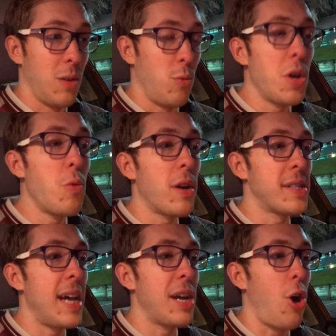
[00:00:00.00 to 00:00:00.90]
What do you want
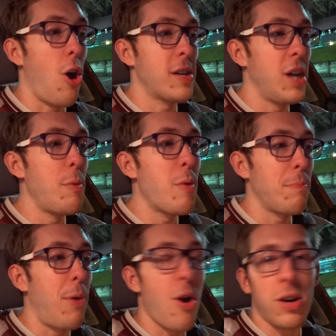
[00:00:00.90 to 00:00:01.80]
to say, car? Tell me where
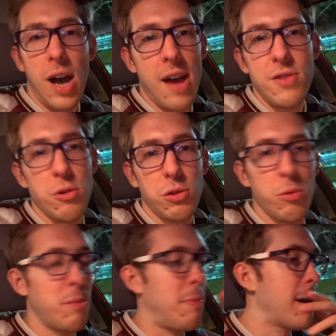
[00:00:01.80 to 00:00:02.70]
to park. I have no
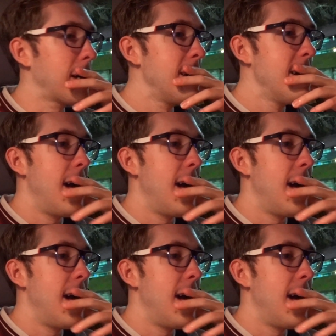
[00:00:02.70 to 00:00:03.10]
clue where to park.